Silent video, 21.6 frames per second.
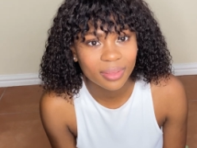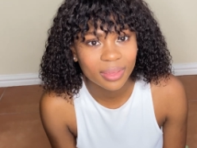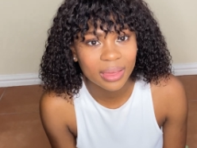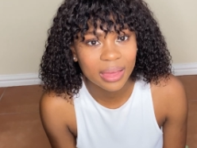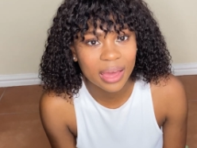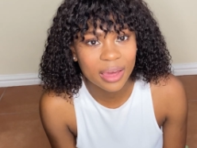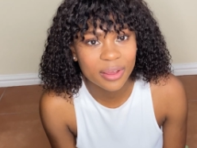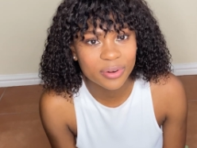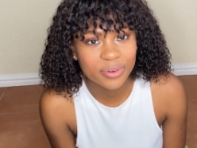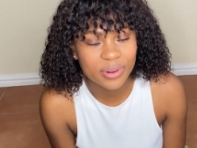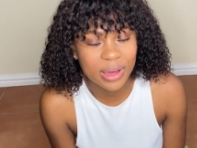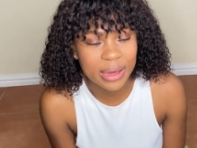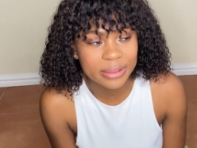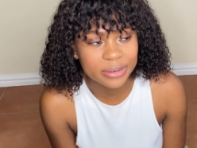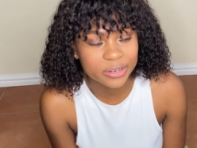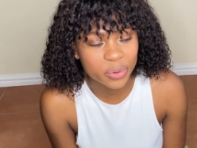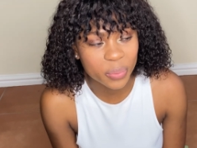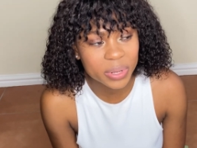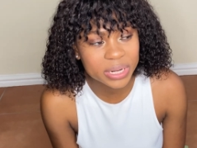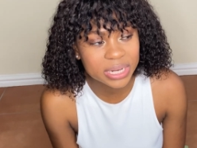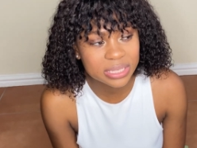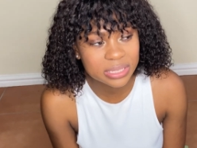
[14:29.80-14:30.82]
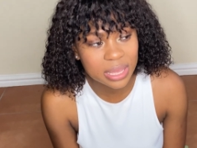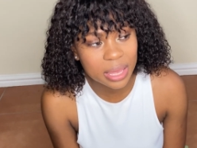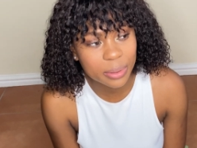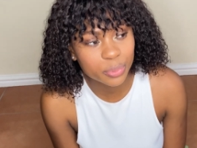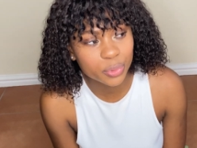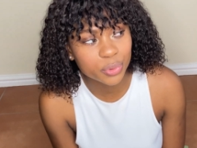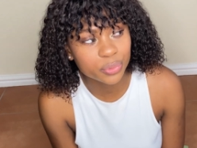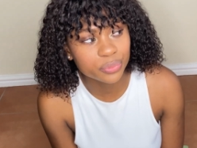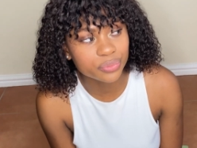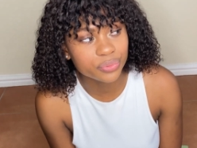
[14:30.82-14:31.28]
I don't know. I don't want to say
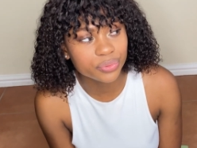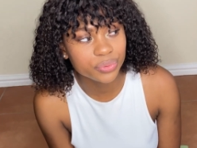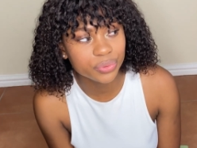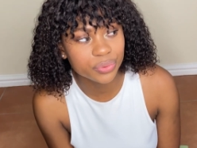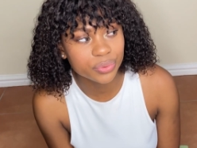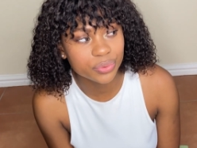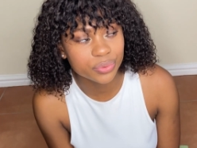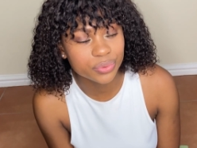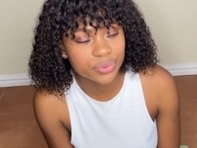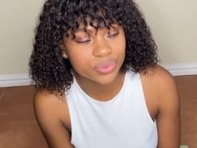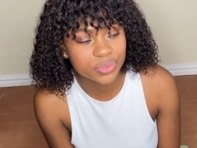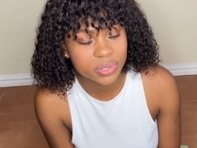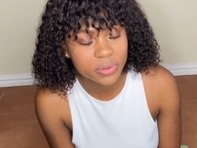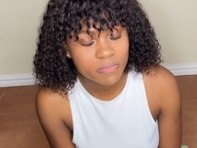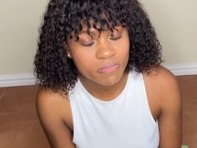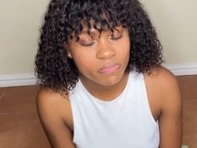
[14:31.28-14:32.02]
I'm confused,